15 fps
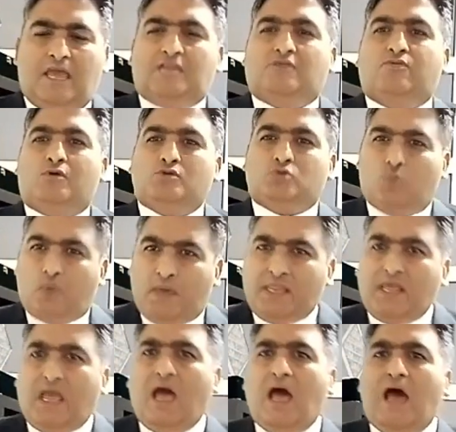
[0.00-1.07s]
it was
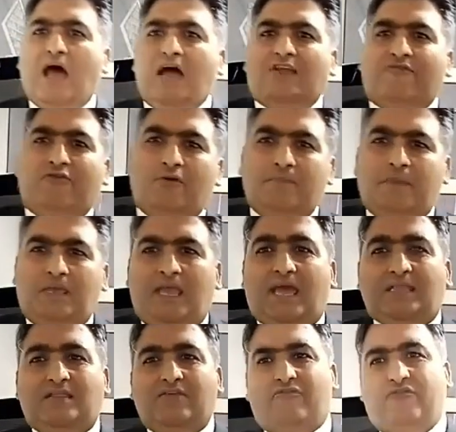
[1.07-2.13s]
very hard for me
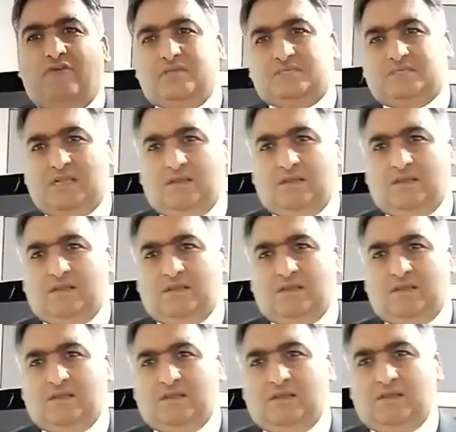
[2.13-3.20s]
at the first
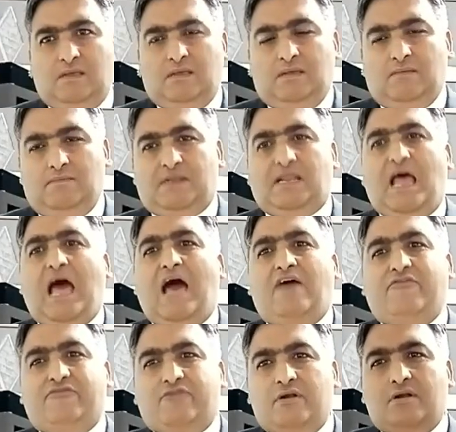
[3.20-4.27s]
level. But
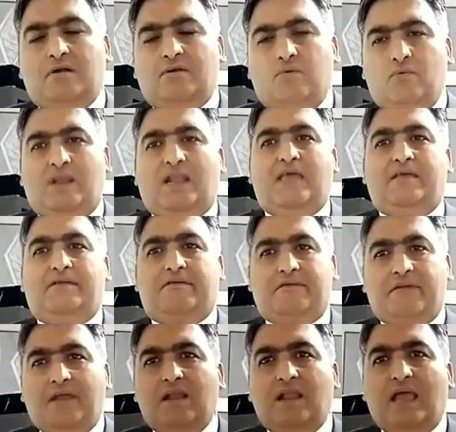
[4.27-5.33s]
after, when I
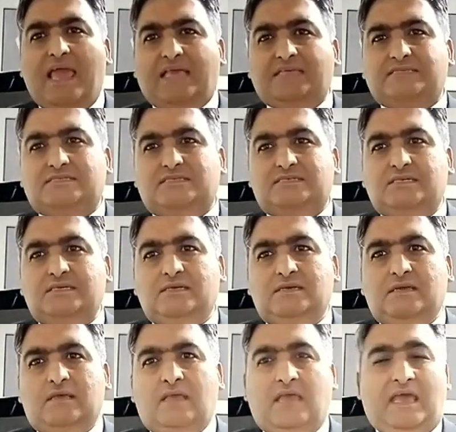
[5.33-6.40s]
realized
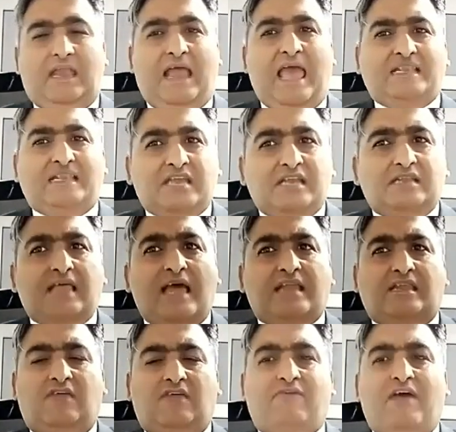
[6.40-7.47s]
and I did
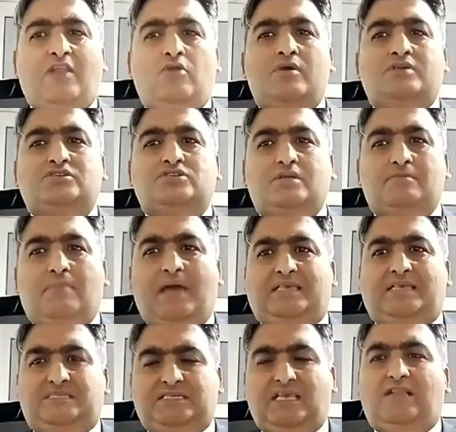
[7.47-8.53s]
that evaluation
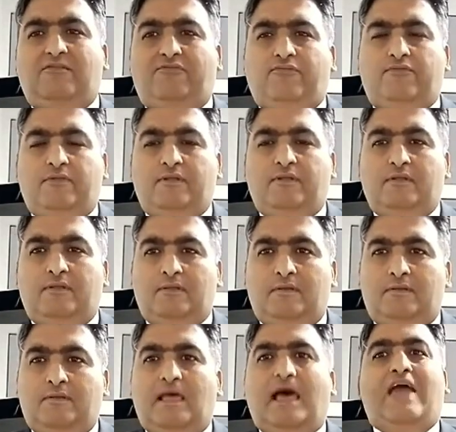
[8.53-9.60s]
myself,
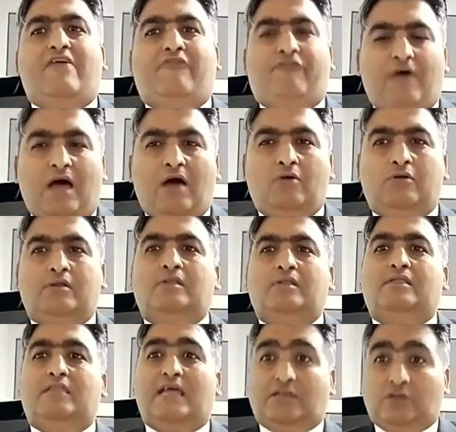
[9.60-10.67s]
I found
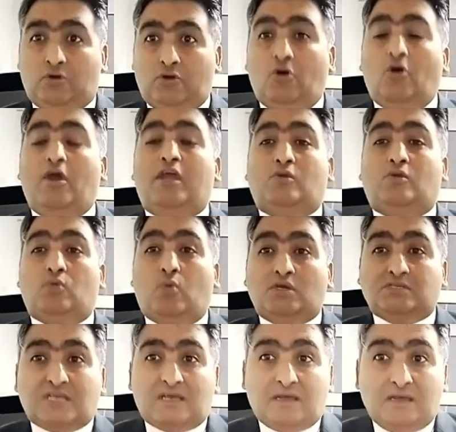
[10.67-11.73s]
that, it
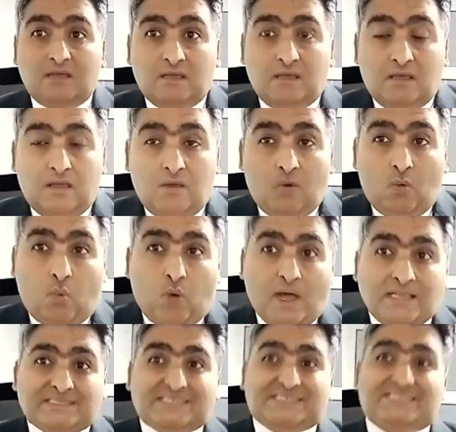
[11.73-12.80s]
was a
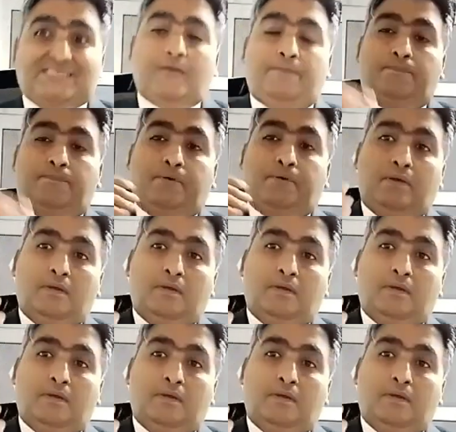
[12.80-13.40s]
one step